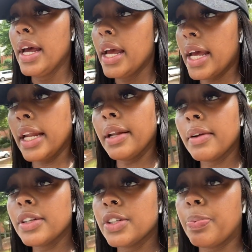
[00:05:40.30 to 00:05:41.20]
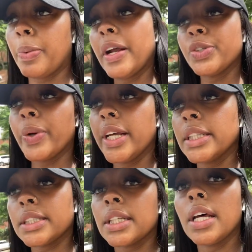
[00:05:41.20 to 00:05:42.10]
It
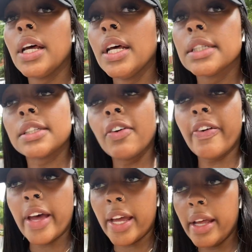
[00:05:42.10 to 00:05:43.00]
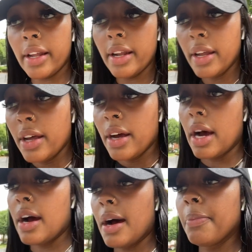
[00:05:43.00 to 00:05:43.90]
perpetuates self-hate.
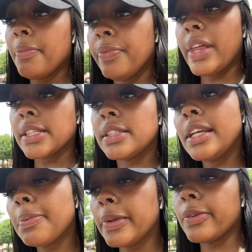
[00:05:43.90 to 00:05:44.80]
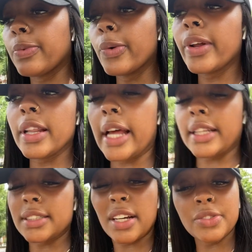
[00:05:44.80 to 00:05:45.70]
That's deeply rooted. Like,
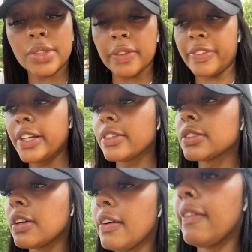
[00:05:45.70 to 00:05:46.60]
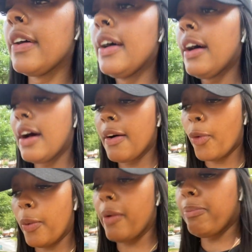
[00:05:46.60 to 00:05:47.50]
that's hundreds of years of
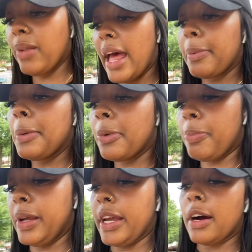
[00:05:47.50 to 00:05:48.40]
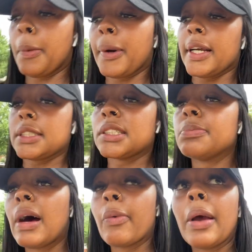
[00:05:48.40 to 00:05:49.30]
black people being oppressed
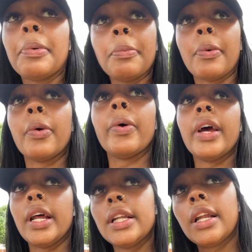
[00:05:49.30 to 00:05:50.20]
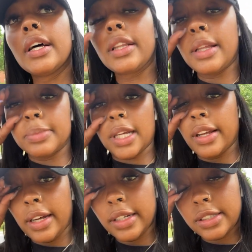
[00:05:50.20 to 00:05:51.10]
by white people, and them
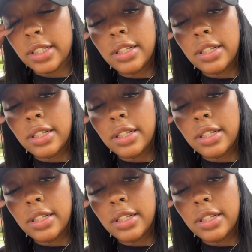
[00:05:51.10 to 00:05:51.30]
telling us